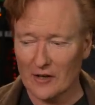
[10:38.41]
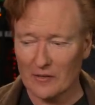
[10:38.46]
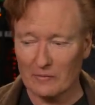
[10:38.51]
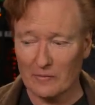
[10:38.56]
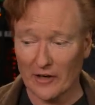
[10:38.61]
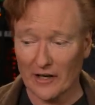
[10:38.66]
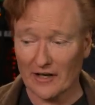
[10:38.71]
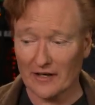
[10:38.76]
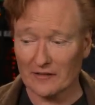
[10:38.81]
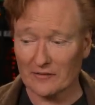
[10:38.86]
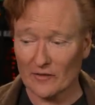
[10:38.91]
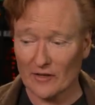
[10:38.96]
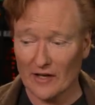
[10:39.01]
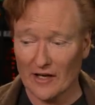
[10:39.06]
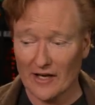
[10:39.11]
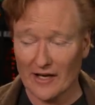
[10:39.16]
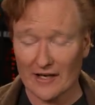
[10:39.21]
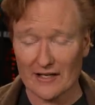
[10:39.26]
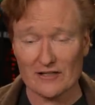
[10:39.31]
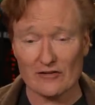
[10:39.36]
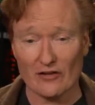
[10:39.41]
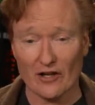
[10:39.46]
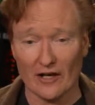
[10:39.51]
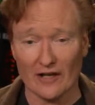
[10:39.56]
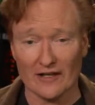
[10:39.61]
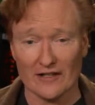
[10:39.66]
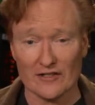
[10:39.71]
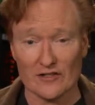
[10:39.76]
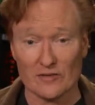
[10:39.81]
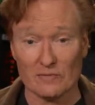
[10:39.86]
But as
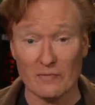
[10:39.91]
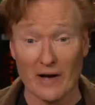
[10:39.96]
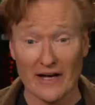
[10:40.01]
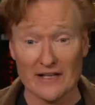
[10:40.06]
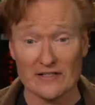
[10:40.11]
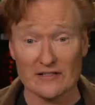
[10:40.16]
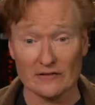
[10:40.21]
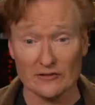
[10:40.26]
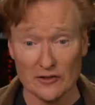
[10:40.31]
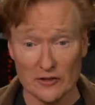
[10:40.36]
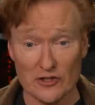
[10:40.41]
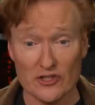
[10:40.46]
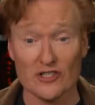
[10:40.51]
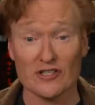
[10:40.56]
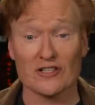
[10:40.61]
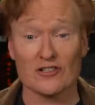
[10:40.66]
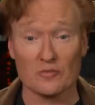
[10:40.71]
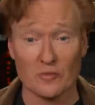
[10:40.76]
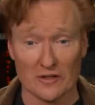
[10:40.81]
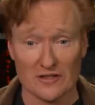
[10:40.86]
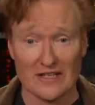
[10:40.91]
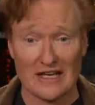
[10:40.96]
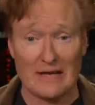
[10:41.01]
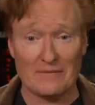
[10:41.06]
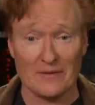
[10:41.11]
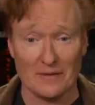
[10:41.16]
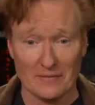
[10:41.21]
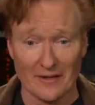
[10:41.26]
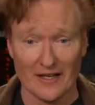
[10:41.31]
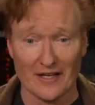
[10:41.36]
long as my delusion is what's
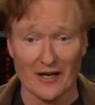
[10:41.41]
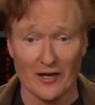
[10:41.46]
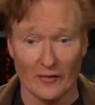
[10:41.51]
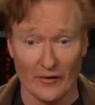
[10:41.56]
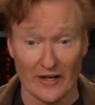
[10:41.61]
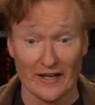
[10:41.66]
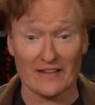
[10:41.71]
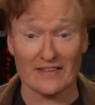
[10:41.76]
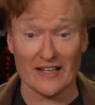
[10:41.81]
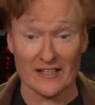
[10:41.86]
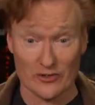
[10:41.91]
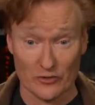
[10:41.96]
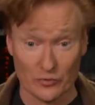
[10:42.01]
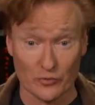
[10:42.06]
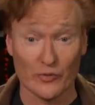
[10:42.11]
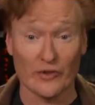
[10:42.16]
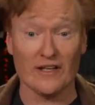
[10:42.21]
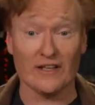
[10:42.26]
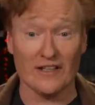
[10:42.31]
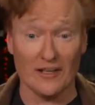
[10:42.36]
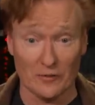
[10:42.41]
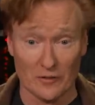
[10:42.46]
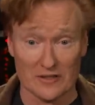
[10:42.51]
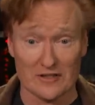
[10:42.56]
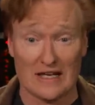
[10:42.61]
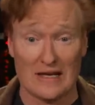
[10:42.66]
keeping me going, that's really what's